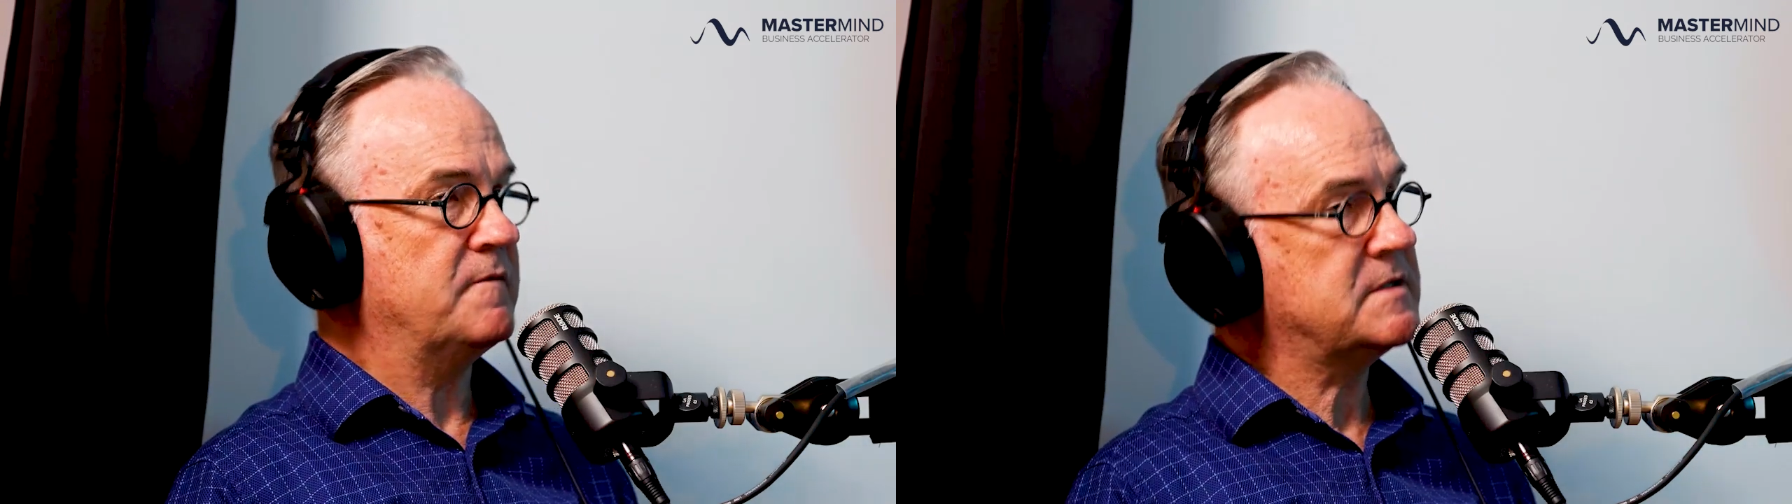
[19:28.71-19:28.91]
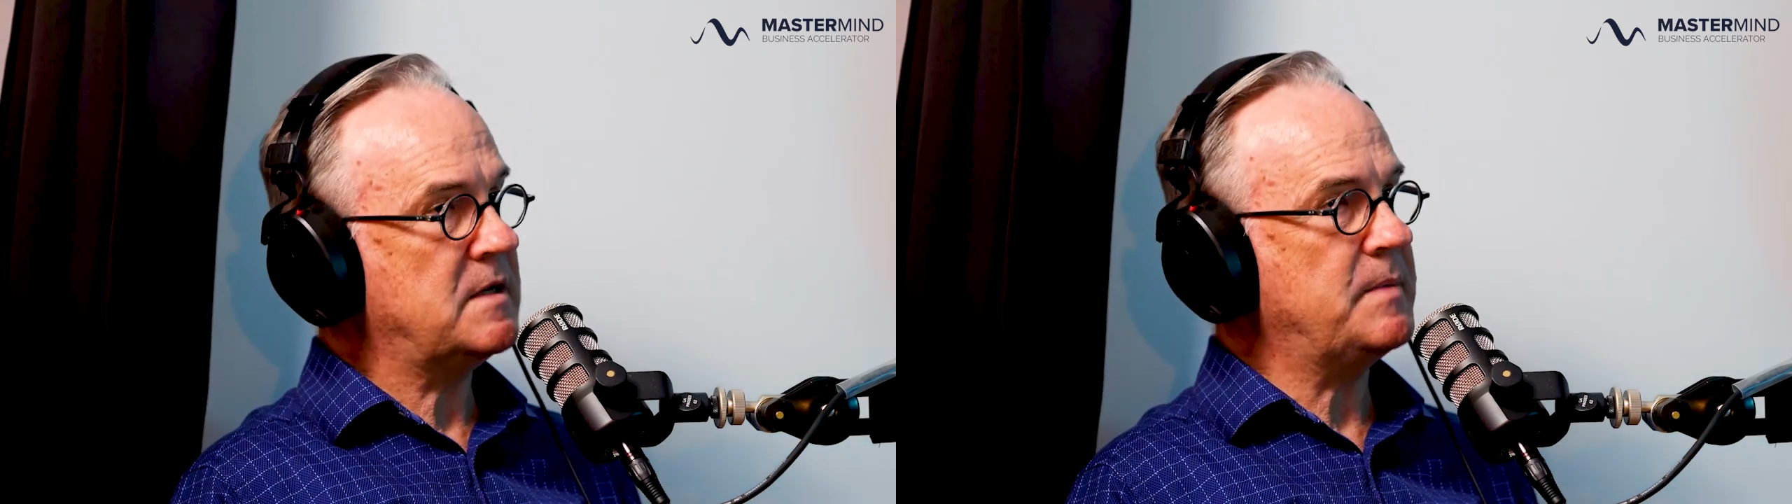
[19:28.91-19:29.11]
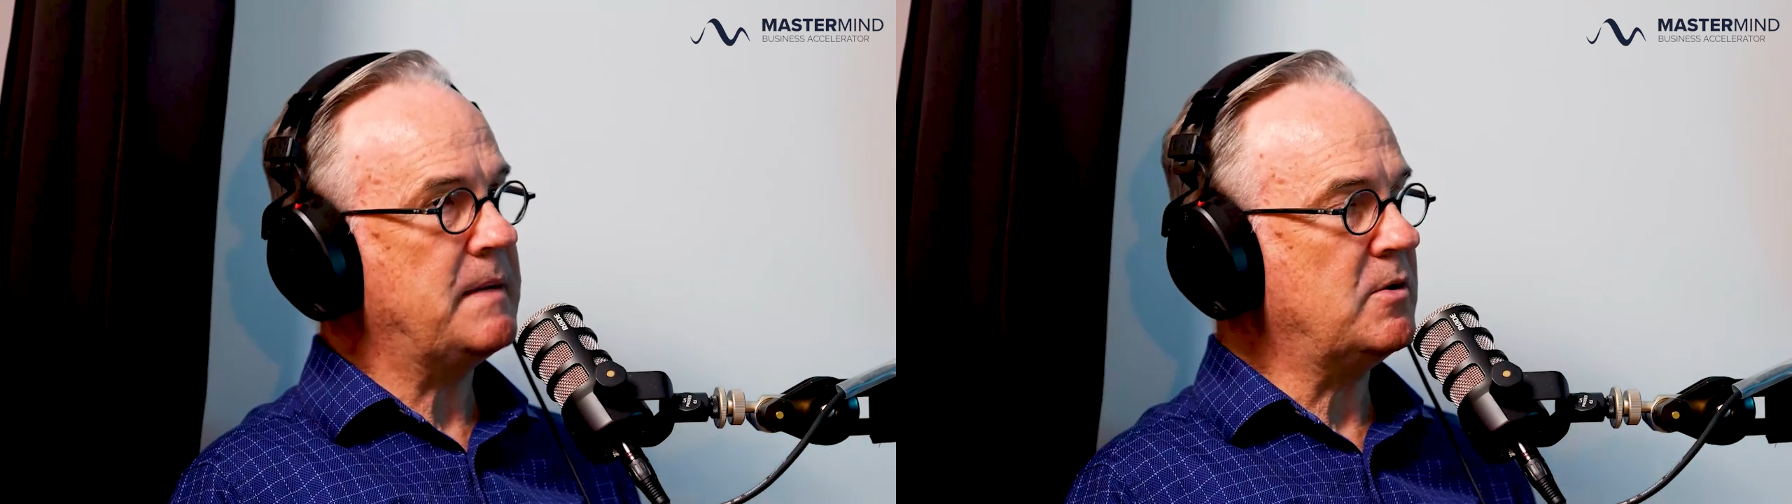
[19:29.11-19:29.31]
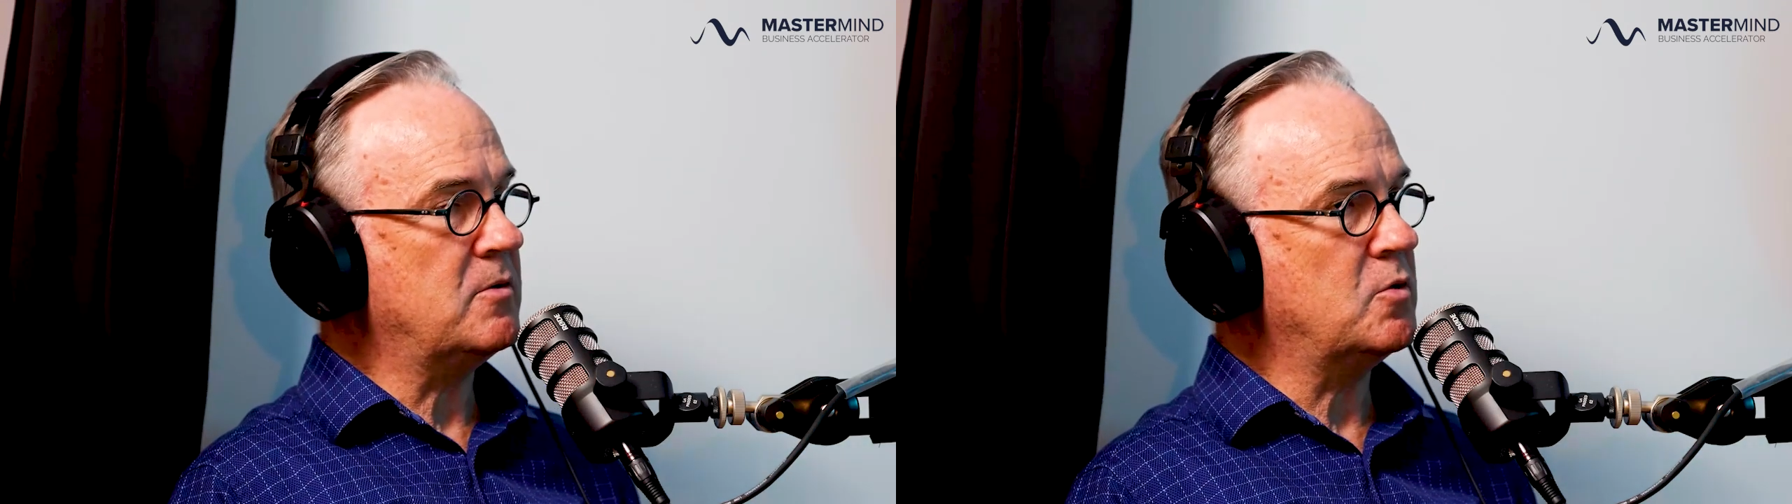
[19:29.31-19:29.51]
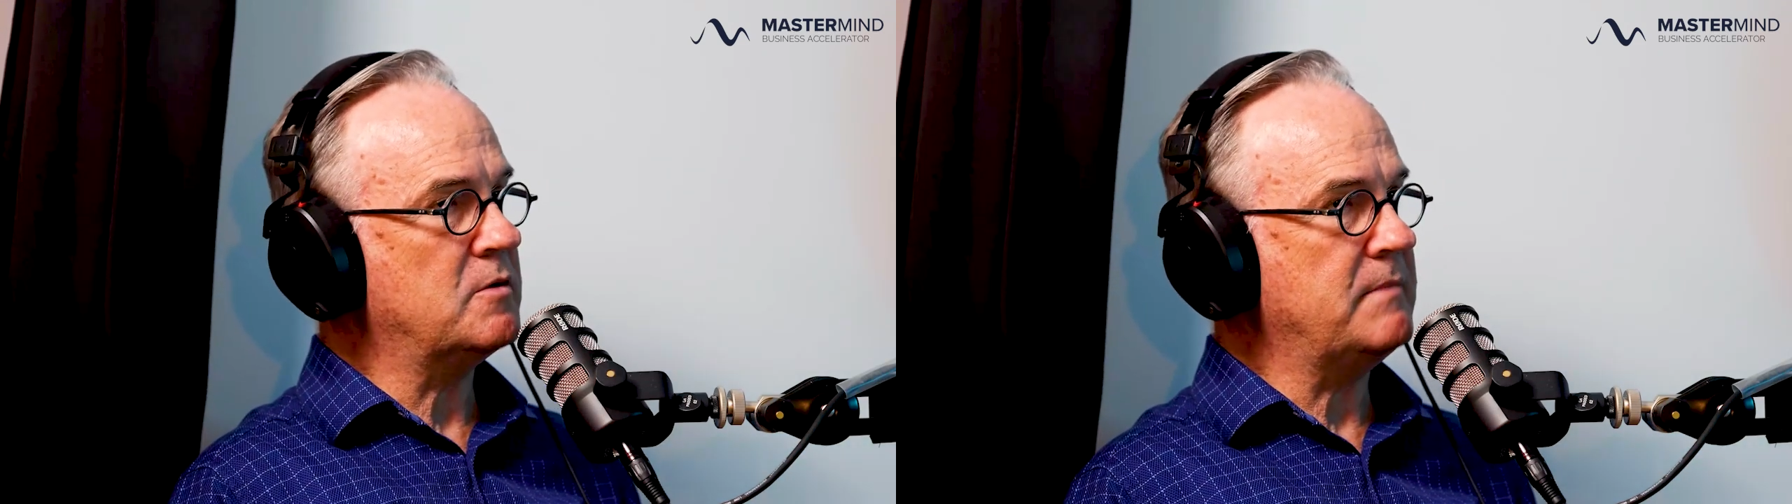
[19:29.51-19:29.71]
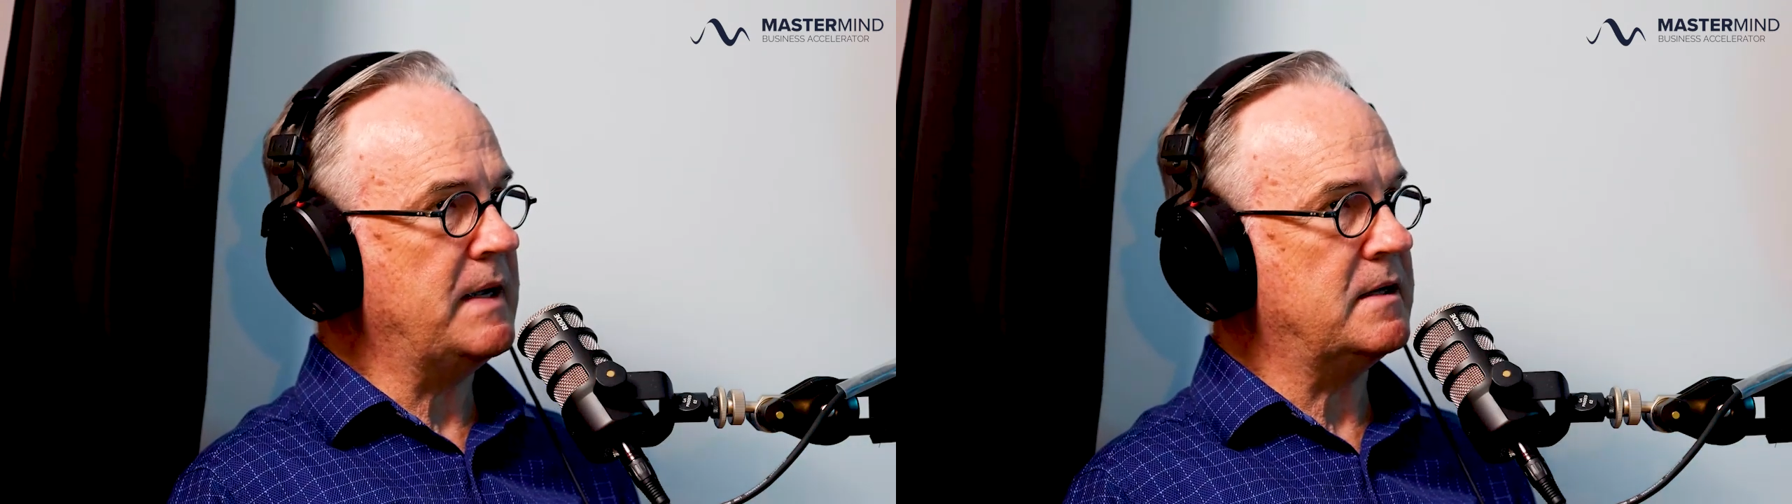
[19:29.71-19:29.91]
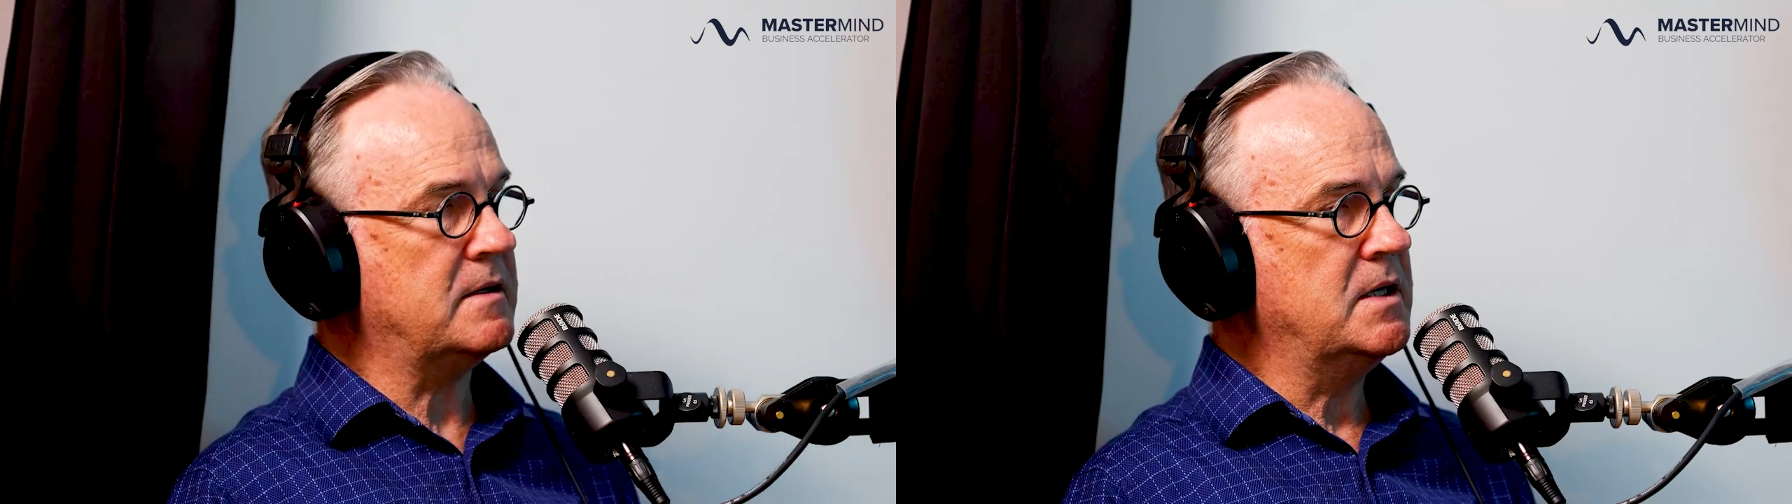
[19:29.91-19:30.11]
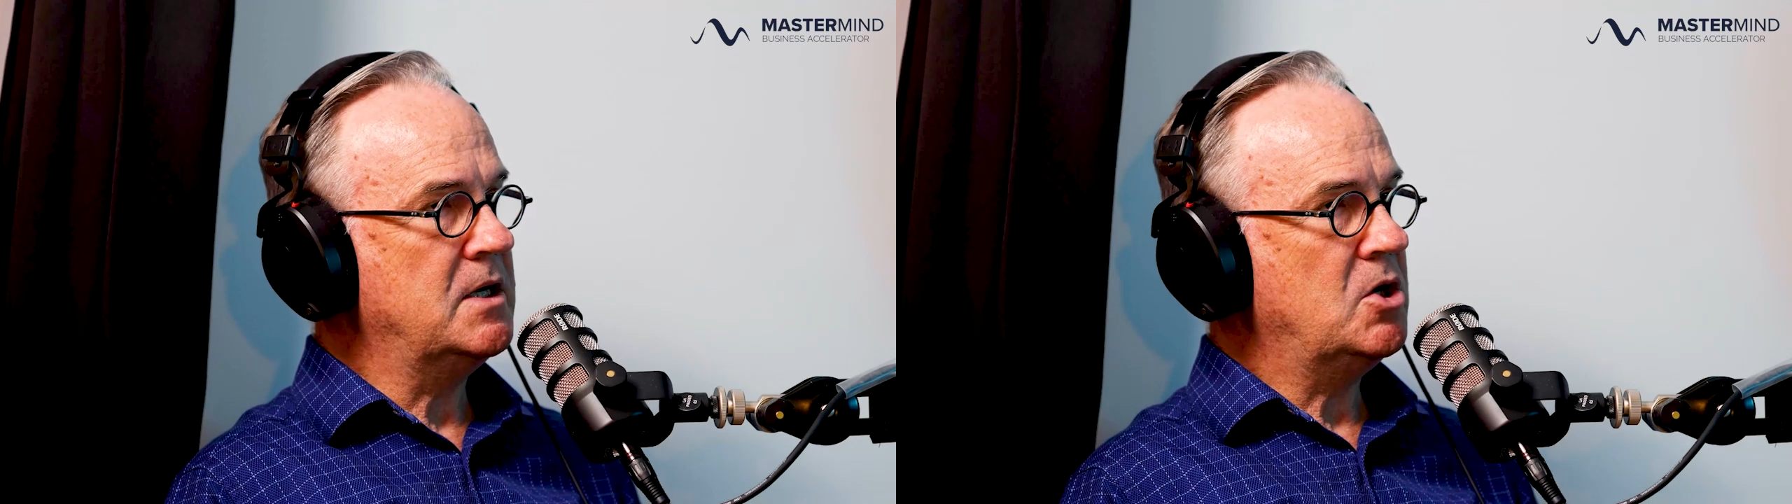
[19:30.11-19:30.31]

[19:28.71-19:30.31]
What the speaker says: For some people, it wouldn't matter